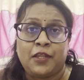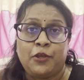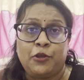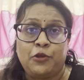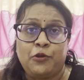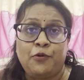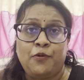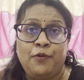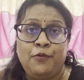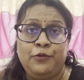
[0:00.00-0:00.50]

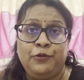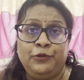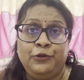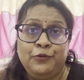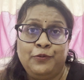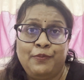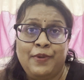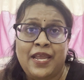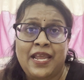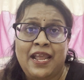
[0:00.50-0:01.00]
you
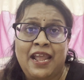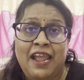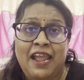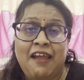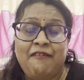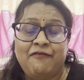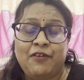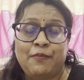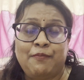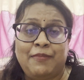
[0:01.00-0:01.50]
may have
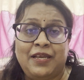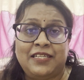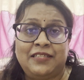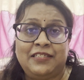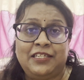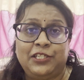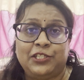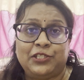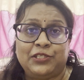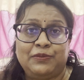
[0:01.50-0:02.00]
a
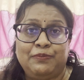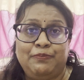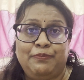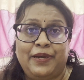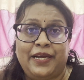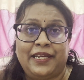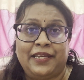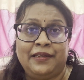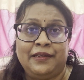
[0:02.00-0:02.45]
message, but